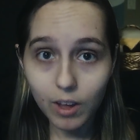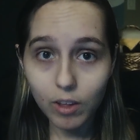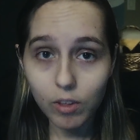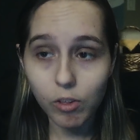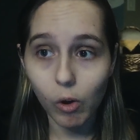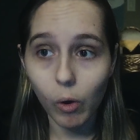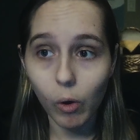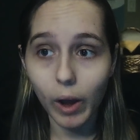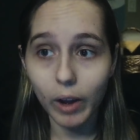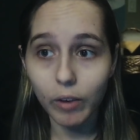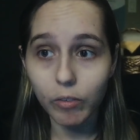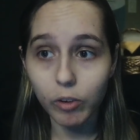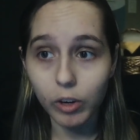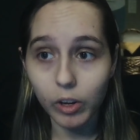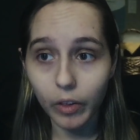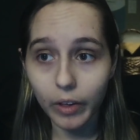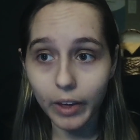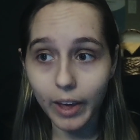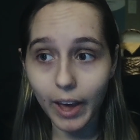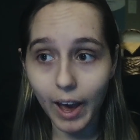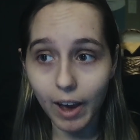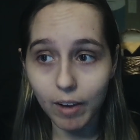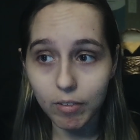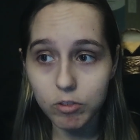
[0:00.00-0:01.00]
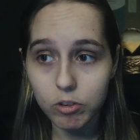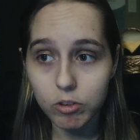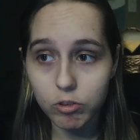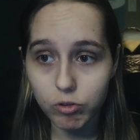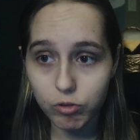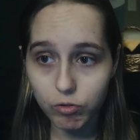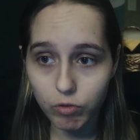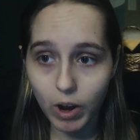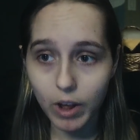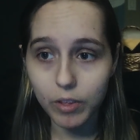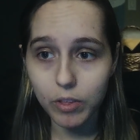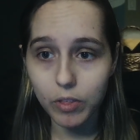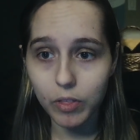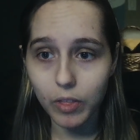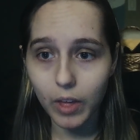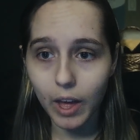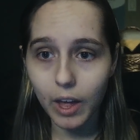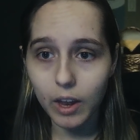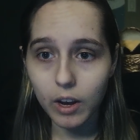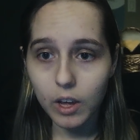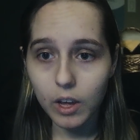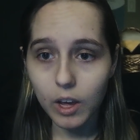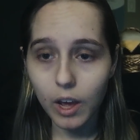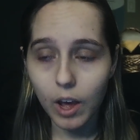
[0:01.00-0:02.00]
So I really have to stress
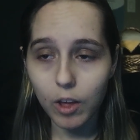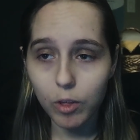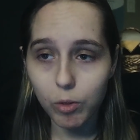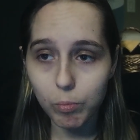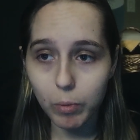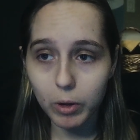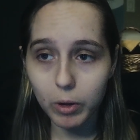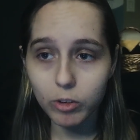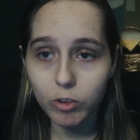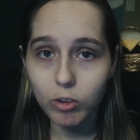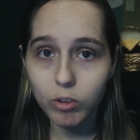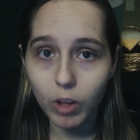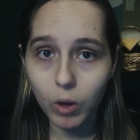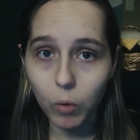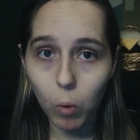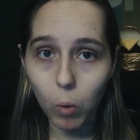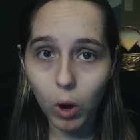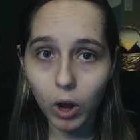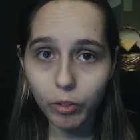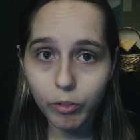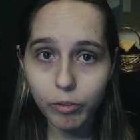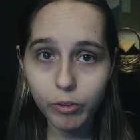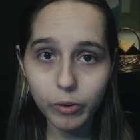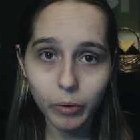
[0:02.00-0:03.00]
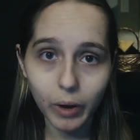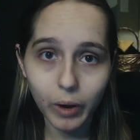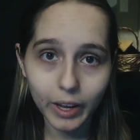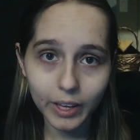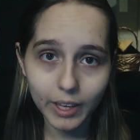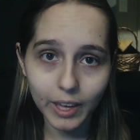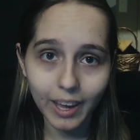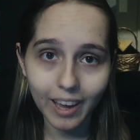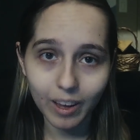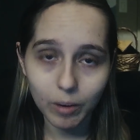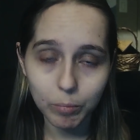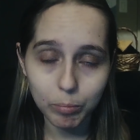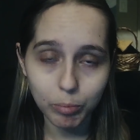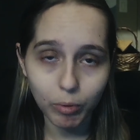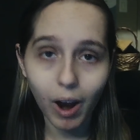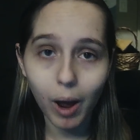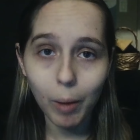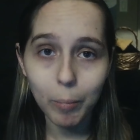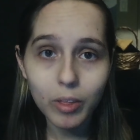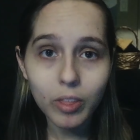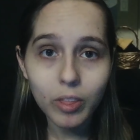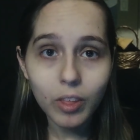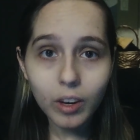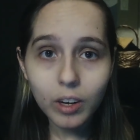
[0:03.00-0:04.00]
that as much as I want to, I can't
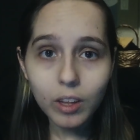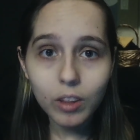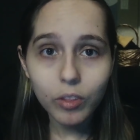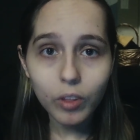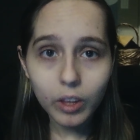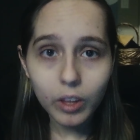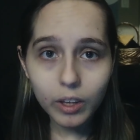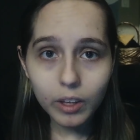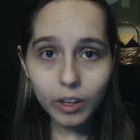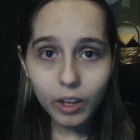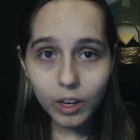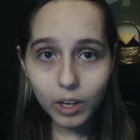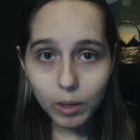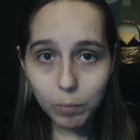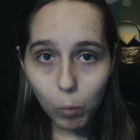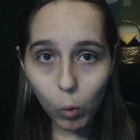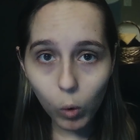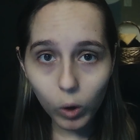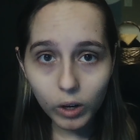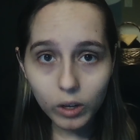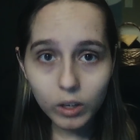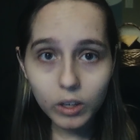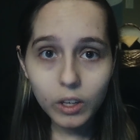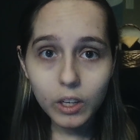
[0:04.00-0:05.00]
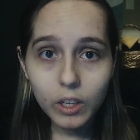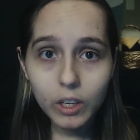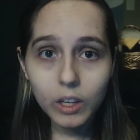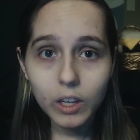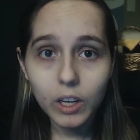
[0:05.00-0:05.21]
promise anything anymore.